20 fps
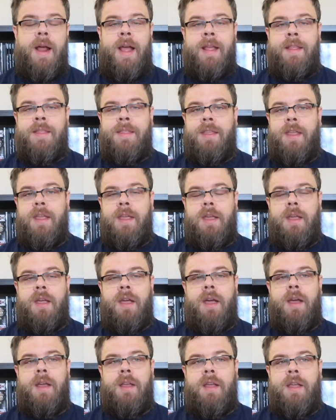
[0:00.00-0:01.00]
I think
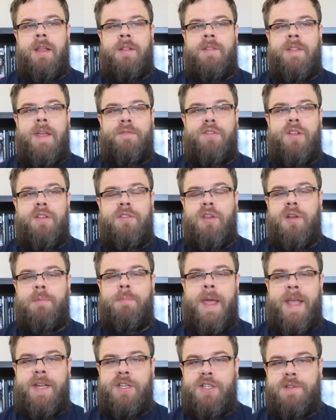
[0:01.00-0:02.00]
it definitely took
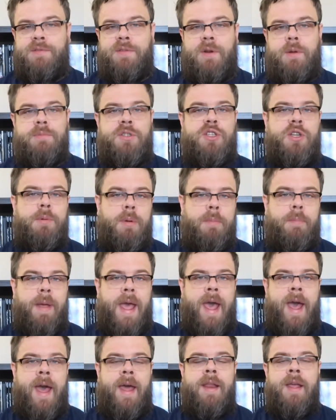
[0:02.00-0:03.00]
pages from
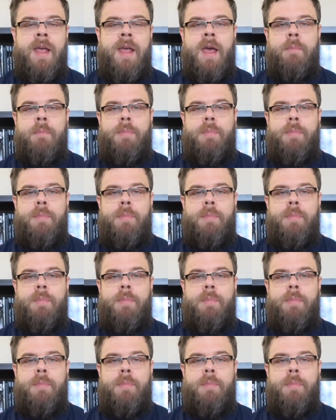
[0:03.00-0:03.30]
Superbad,